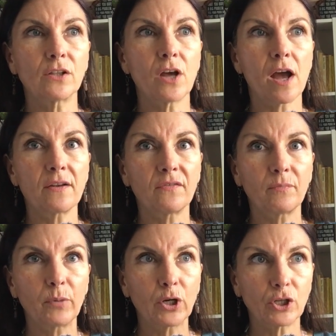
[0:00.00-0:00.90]
lot of
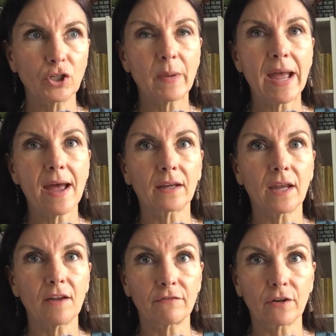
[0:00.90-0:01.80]
pushback
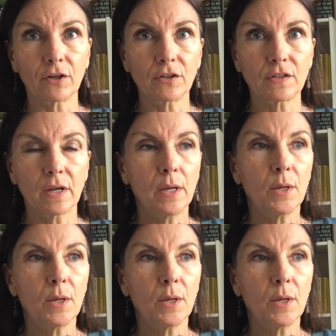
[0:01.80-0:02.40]
at first,